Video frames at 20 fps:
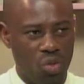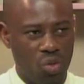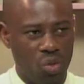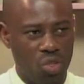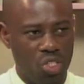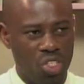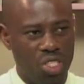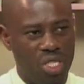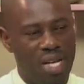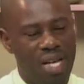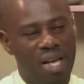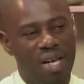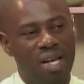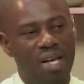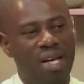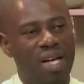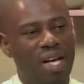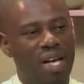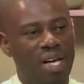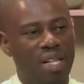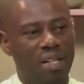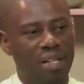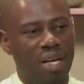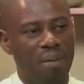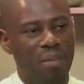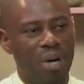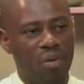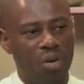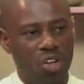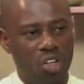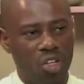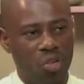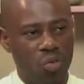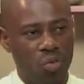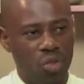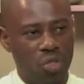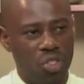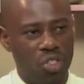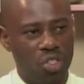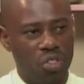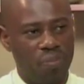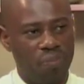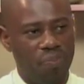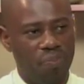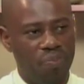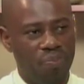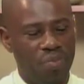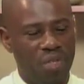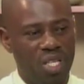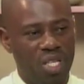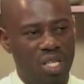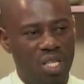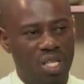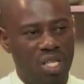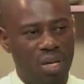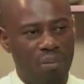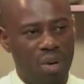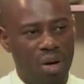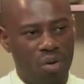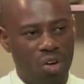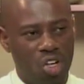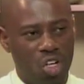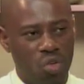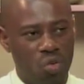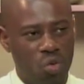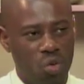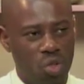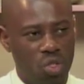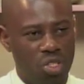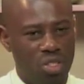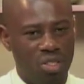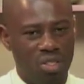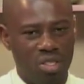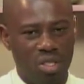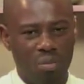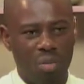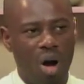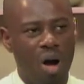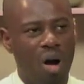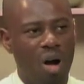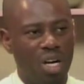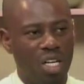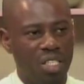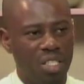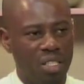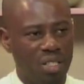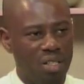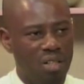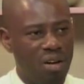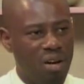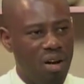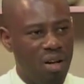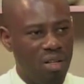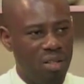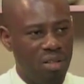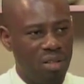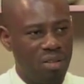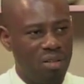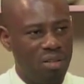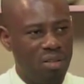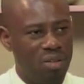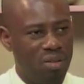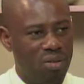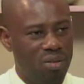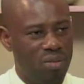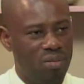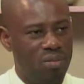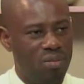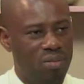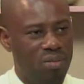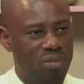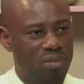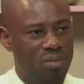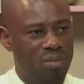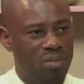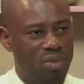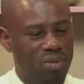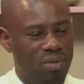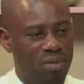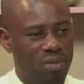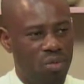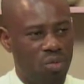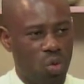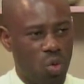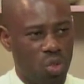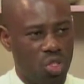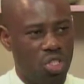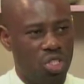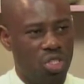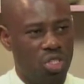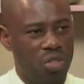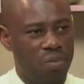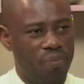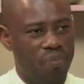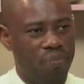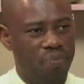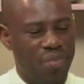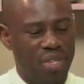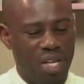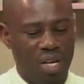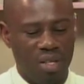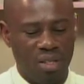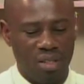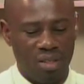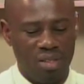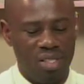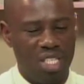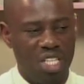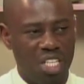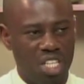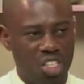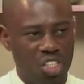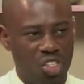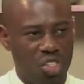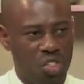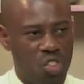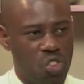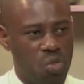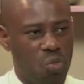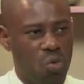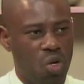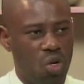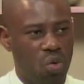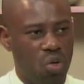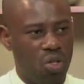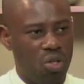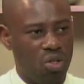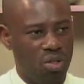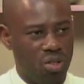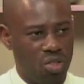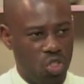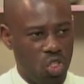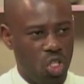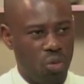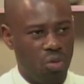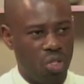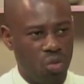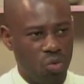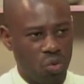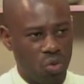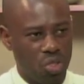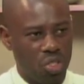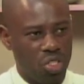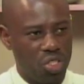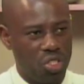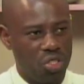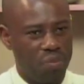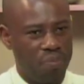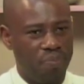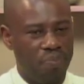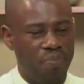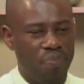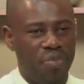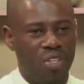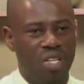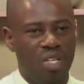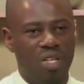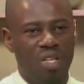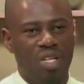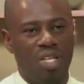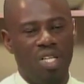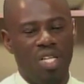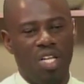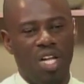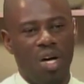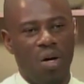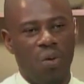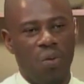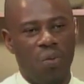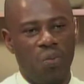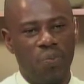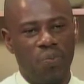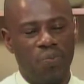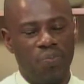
roach, and the American roach. The American roach is the mahogany color roach, and the teenager, the small one, or the German roach. Mm-hmm. Now,